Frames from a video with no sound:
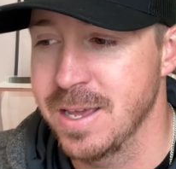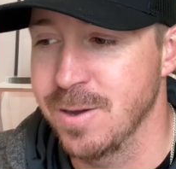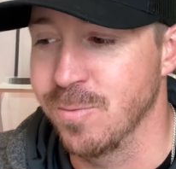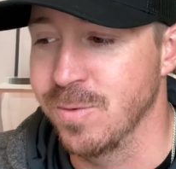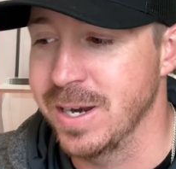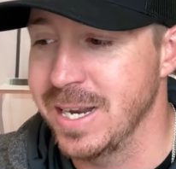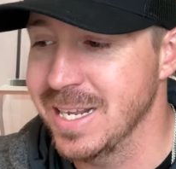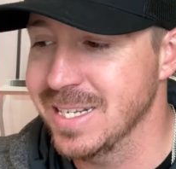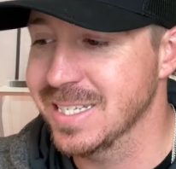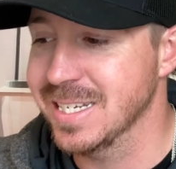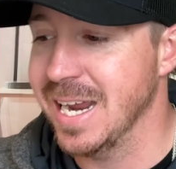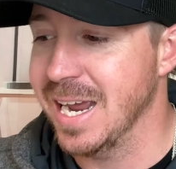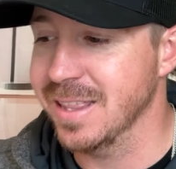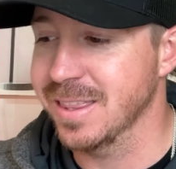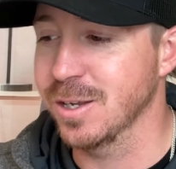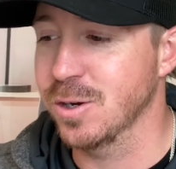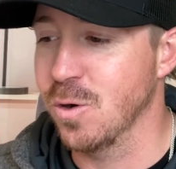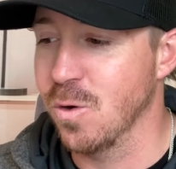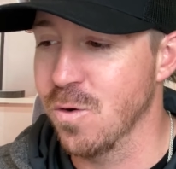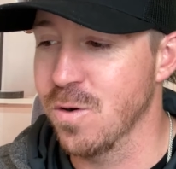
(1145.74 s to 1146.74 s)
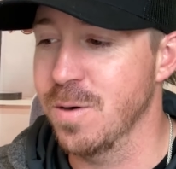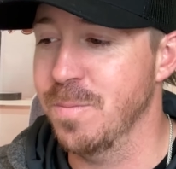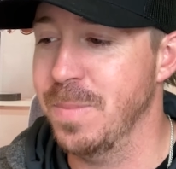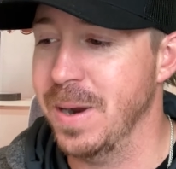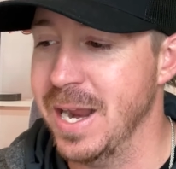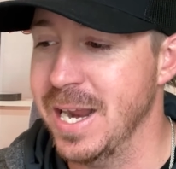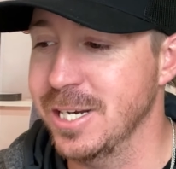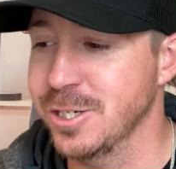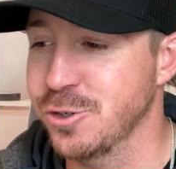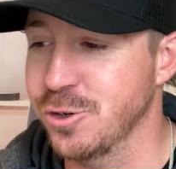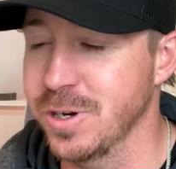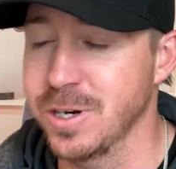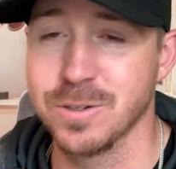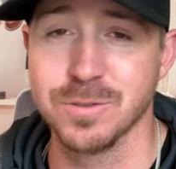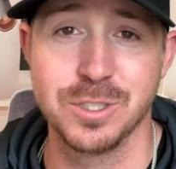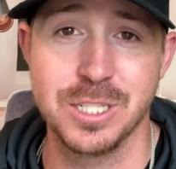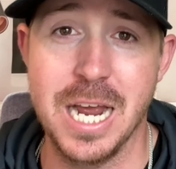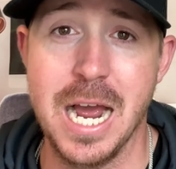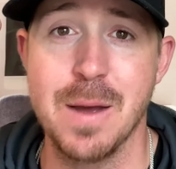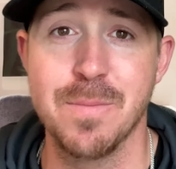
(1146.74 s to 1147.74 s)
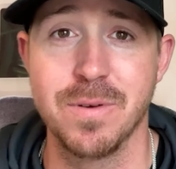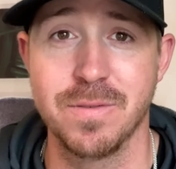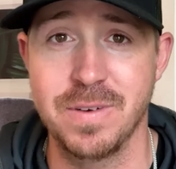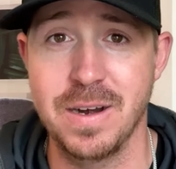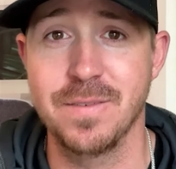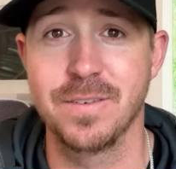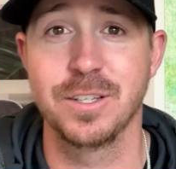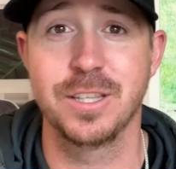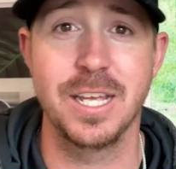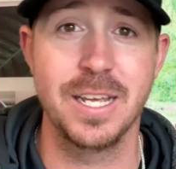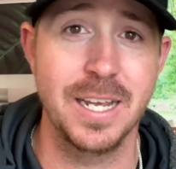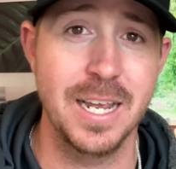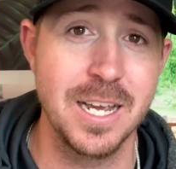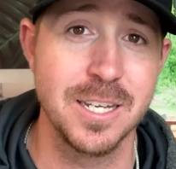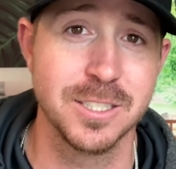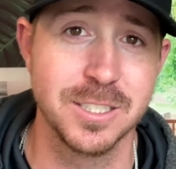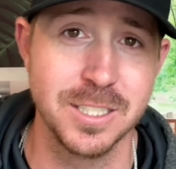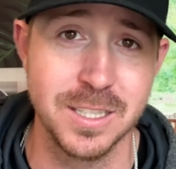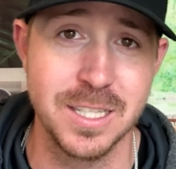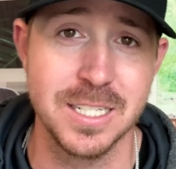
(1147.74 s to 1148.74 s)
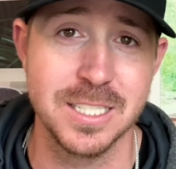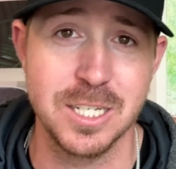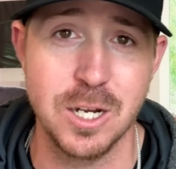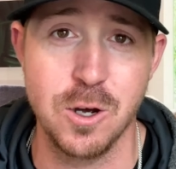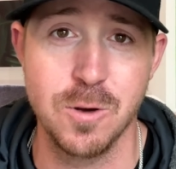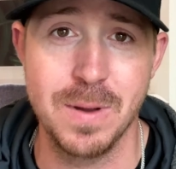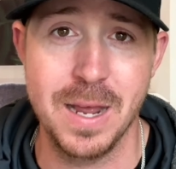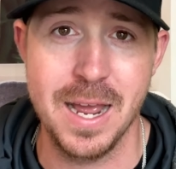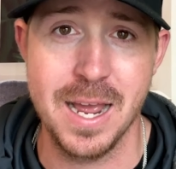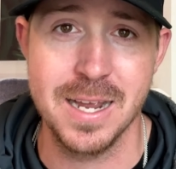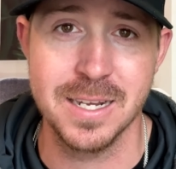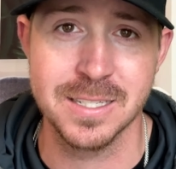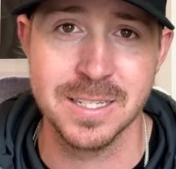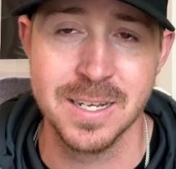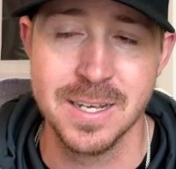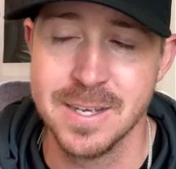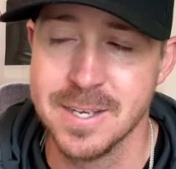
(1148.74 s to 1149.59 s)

when it's got the corner pantry on top of everything else that this home has,